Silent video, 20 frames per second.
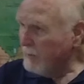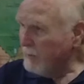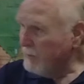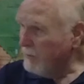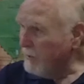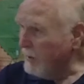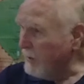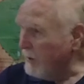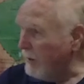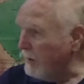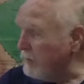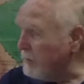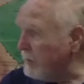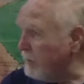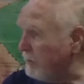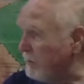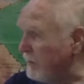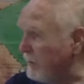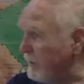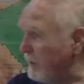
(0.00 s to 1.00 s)
But
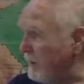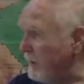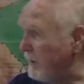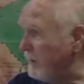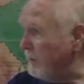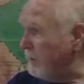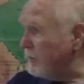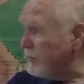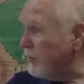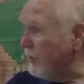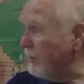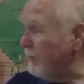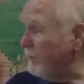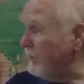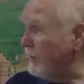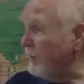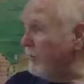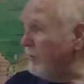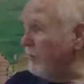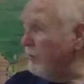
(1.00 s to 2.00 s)
ultimately, there's going to
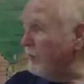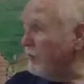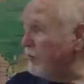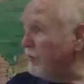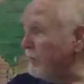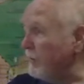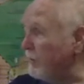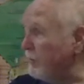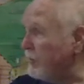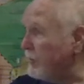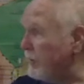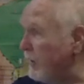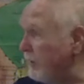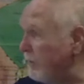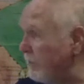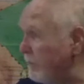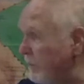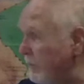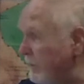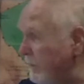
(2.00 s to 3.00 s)
be a new
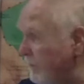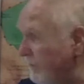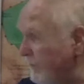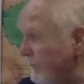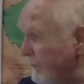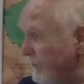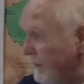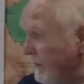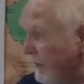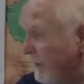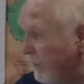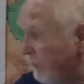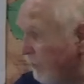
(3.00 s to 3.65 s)
Jerusalem, a